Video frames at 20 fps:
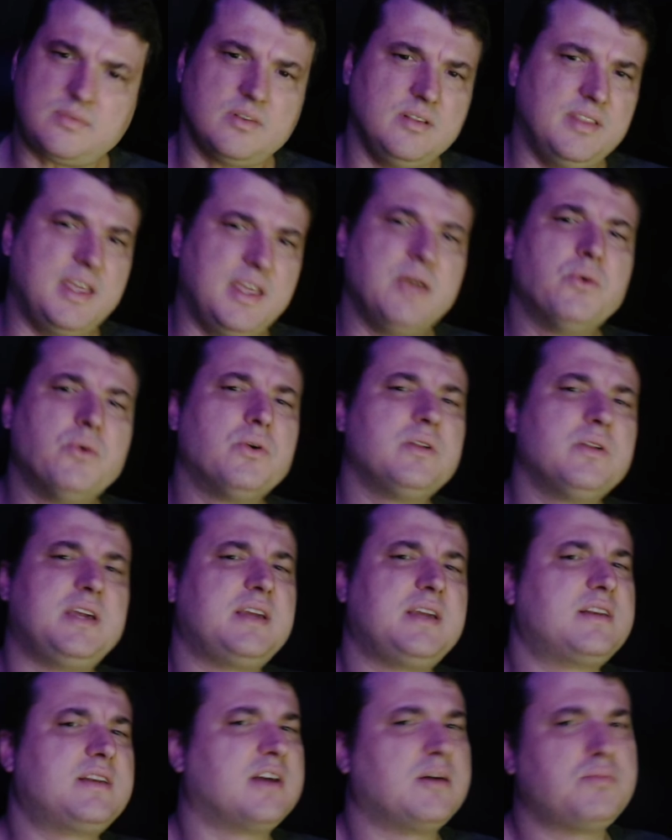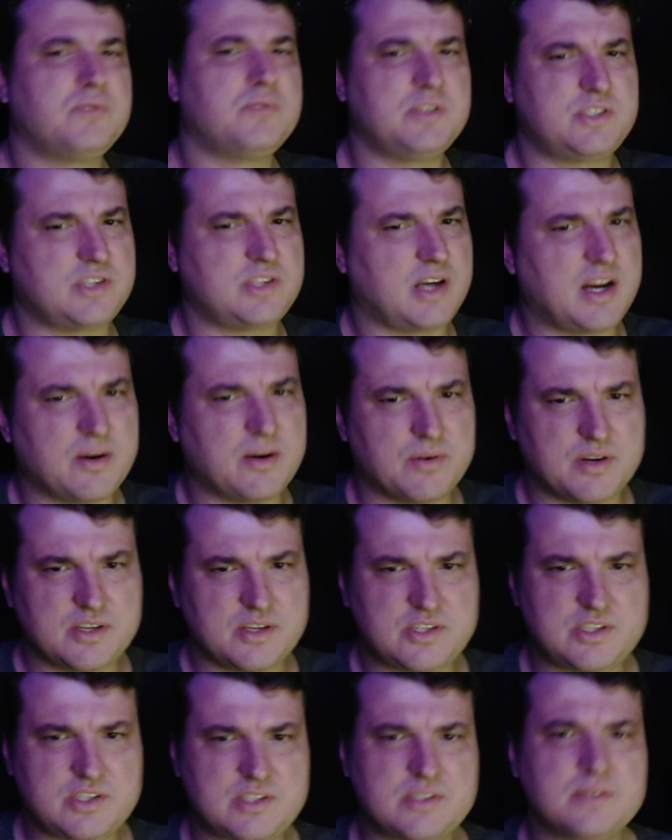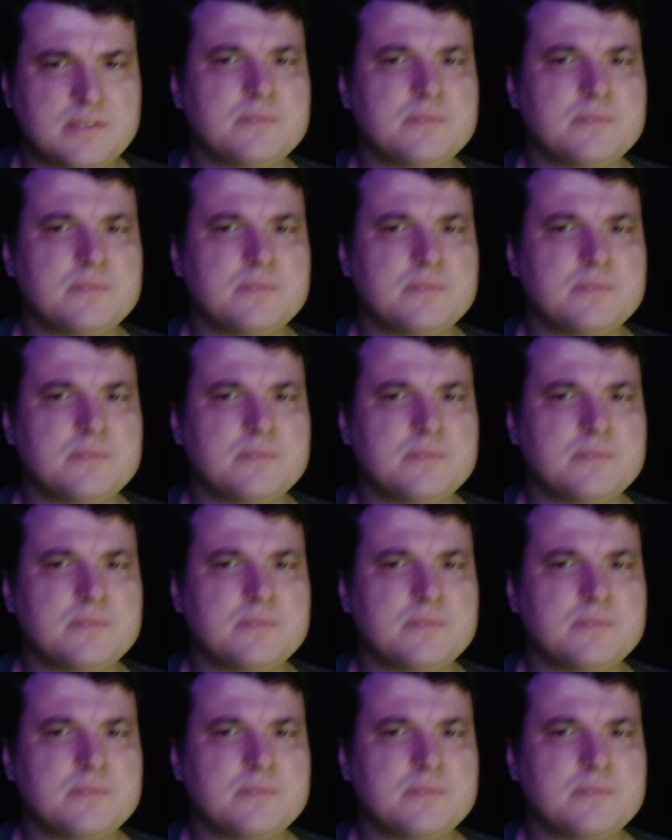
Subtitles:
they were linked up with Cyrus